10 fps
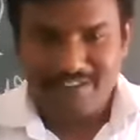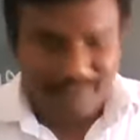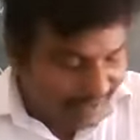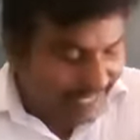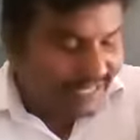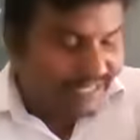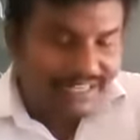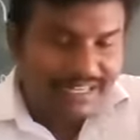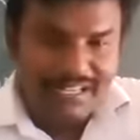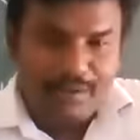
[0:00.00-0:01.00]
When
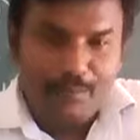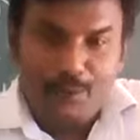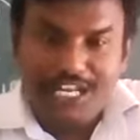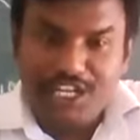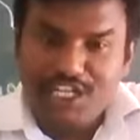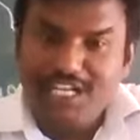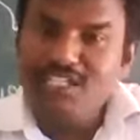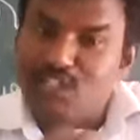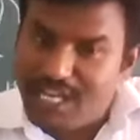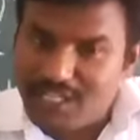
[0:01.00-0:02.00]
potential
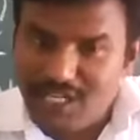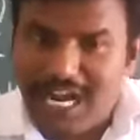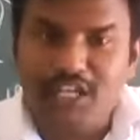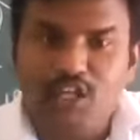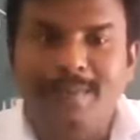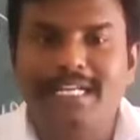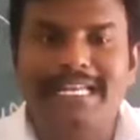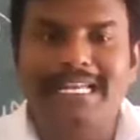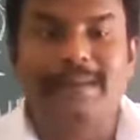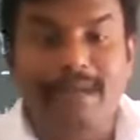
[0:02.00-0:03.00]
is changed,
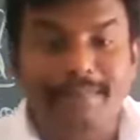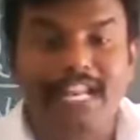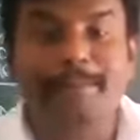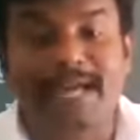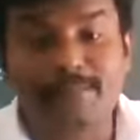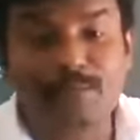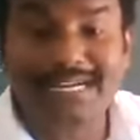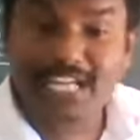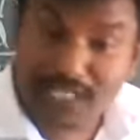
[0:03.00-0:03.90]
automatically the membrane permeability